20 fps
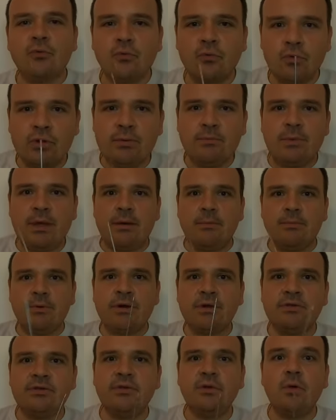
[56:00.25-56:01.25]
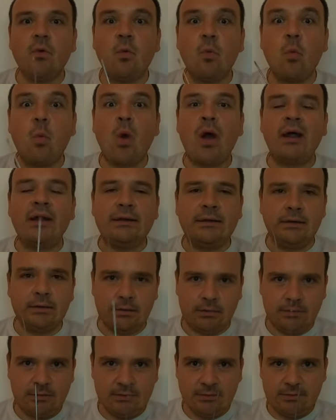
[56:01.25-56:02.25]
remembered
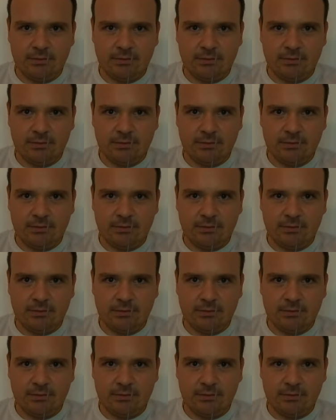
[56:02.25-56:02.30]
one,